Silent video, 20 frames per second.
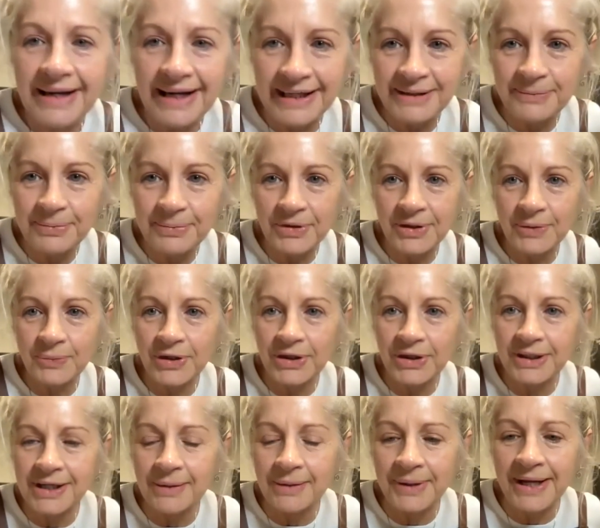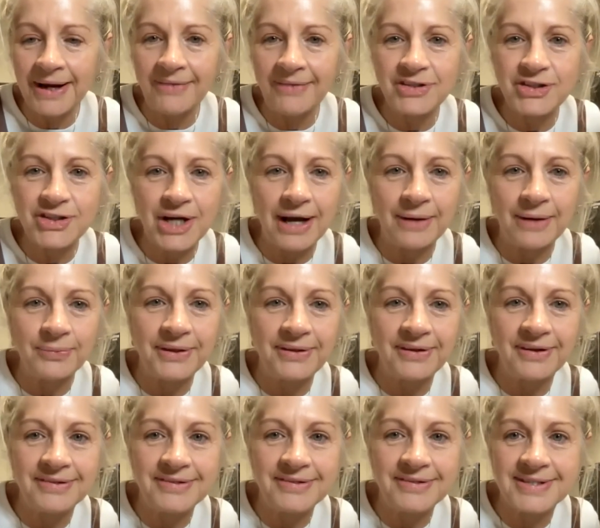Anybody want to come and have a chat with
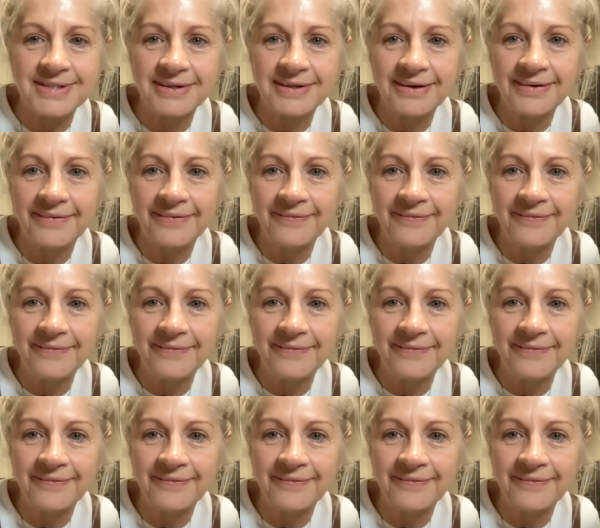us?